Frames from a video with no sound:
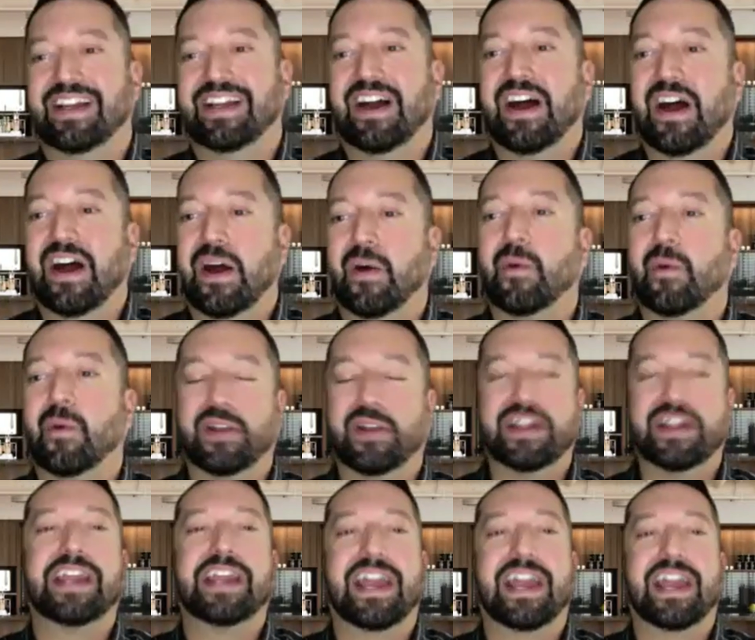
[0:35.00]
or
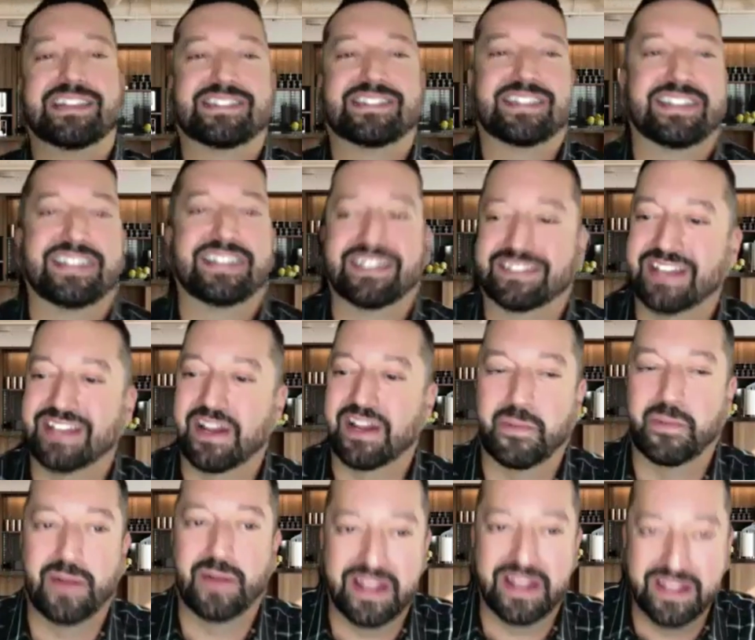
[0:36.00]
engaged in this kind of
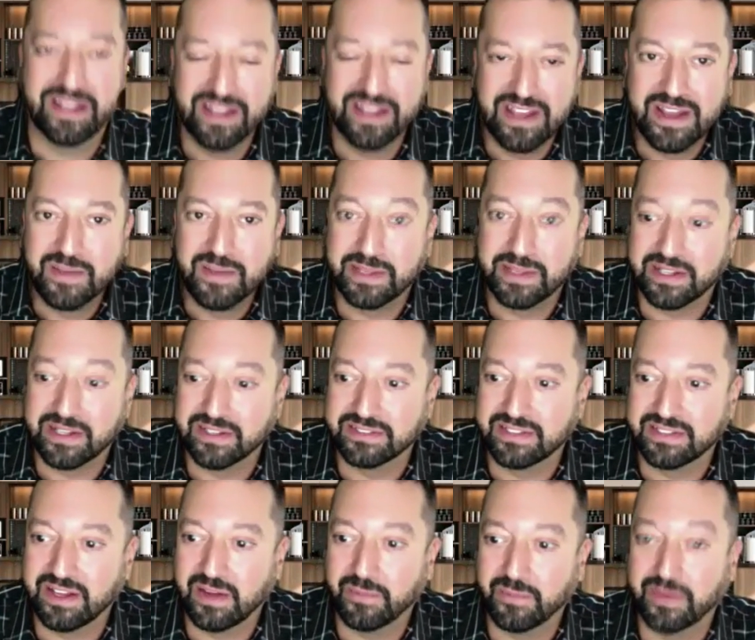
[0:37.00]
way, because
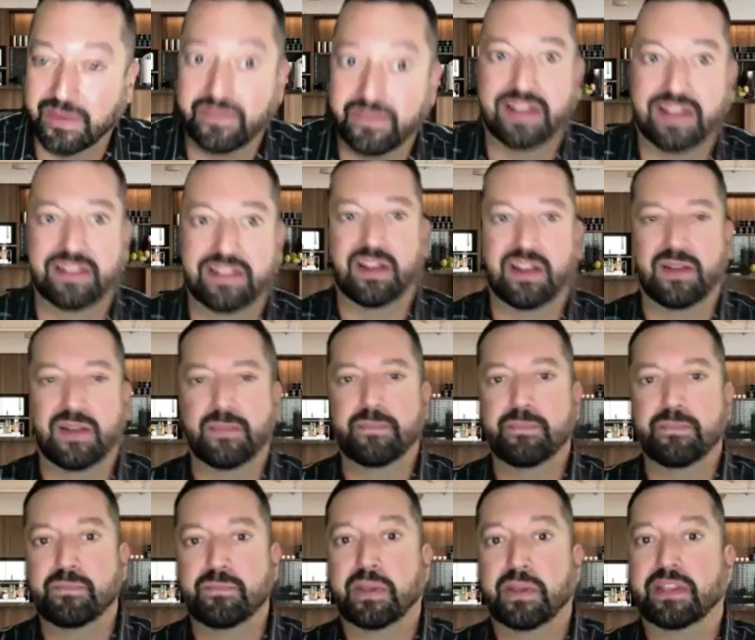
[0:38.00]
we've had
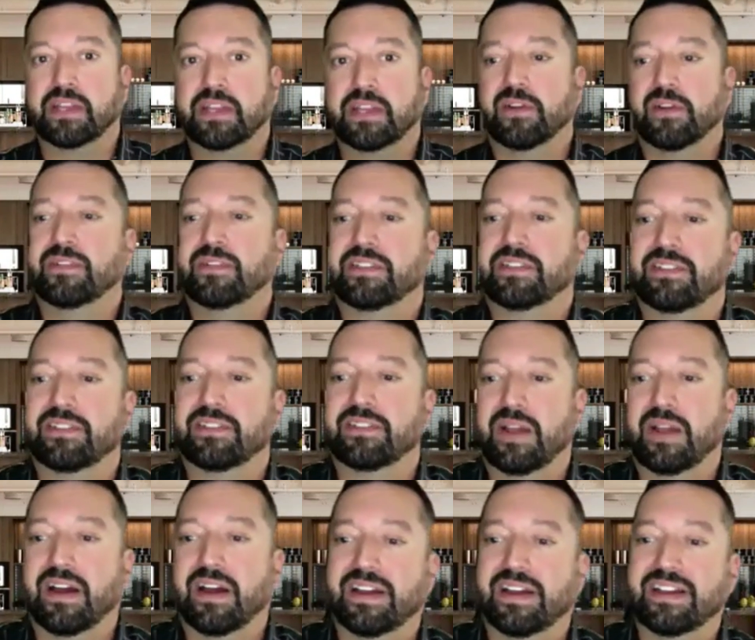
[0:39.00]
Billy Griffin
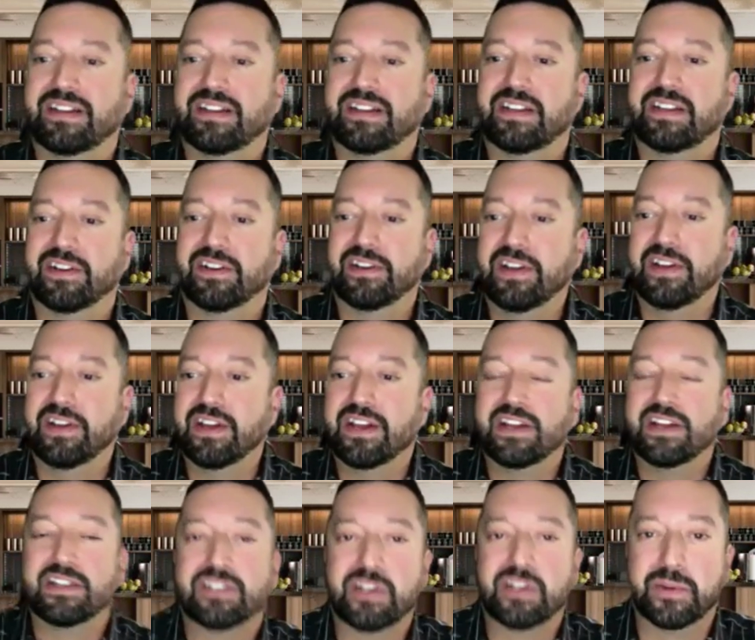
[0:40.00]
in here
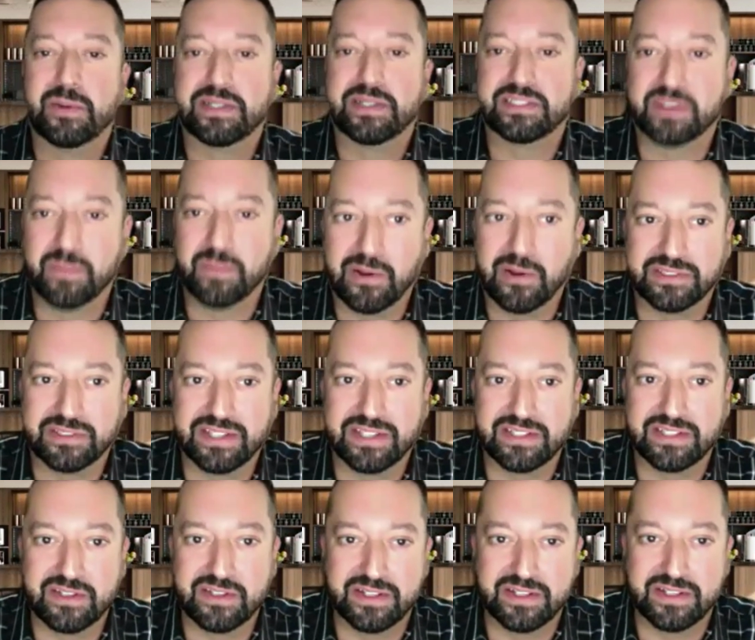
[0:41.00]
doing some hosting
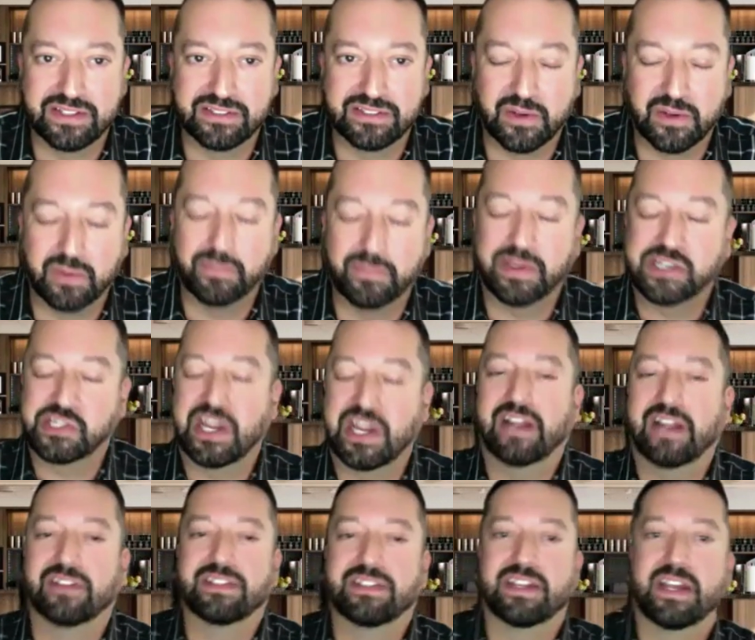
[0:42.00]
duties. So a big shout
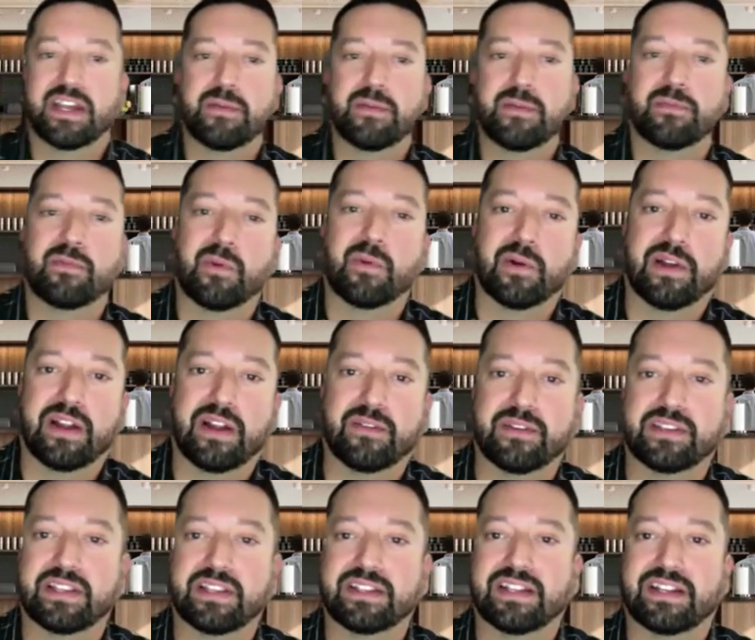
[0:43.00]
out to him for
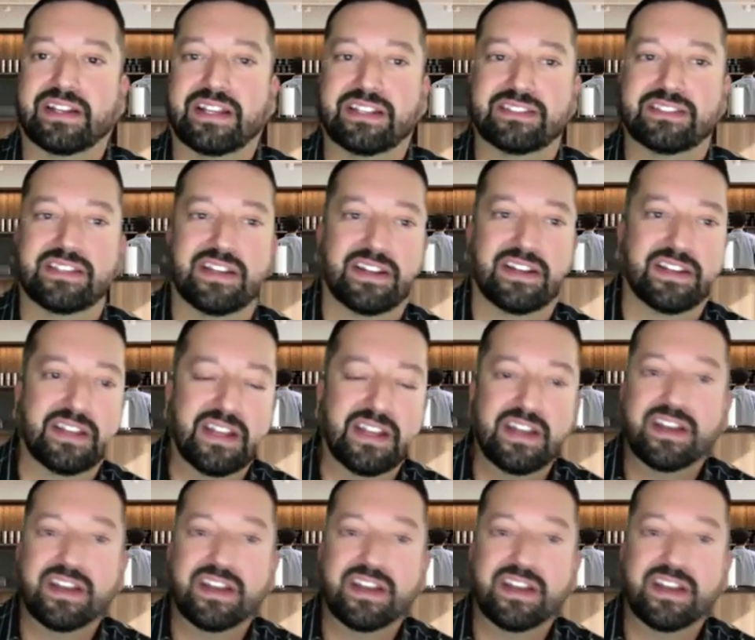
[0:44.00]
everything that he's done.